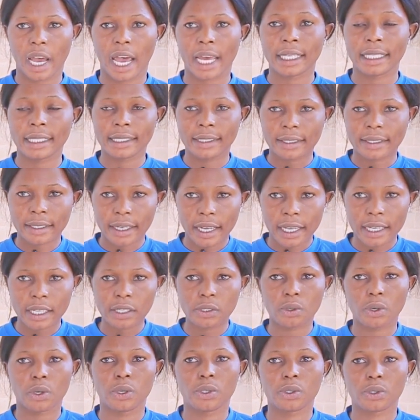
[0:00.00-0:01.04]
and the
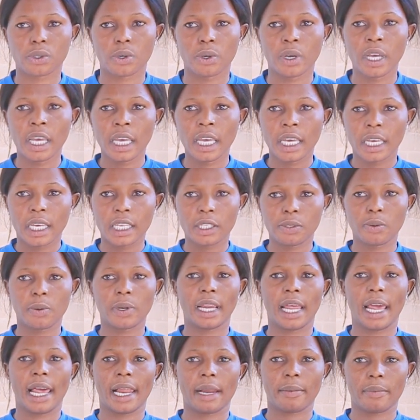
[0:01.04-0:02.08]
trainees also, it
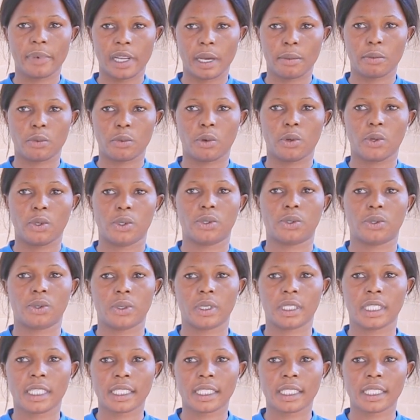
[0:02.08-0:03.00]
will help them also.